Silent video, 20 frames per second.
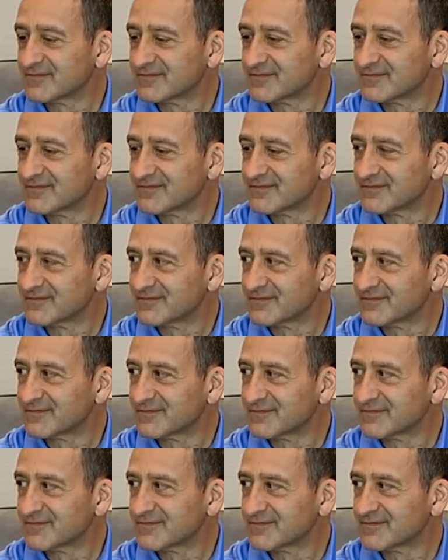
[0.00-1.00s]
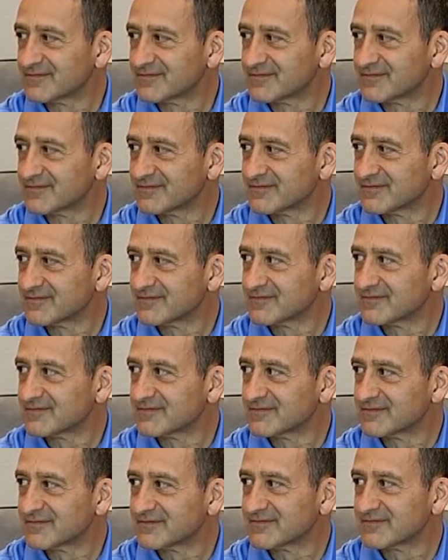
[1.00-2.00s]

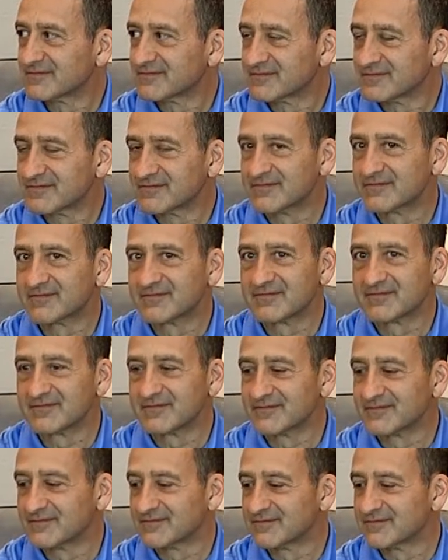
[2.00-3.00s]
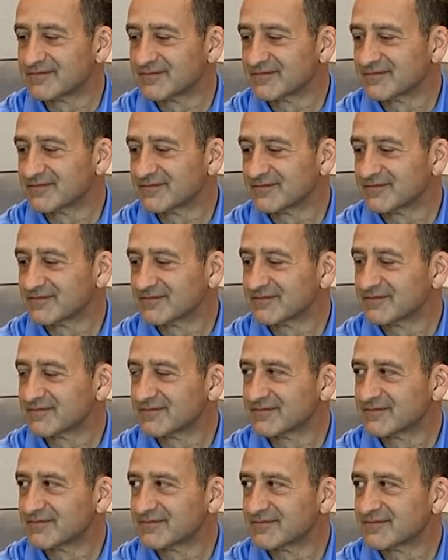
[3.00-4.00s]

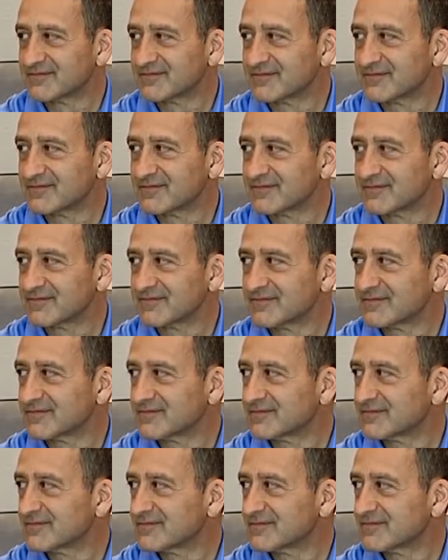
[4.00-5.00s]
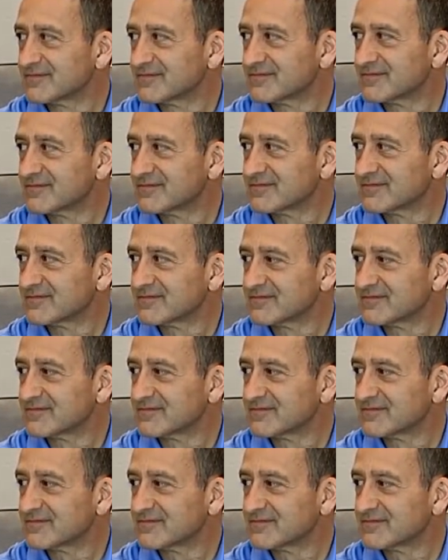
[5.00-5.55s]
(not speaking)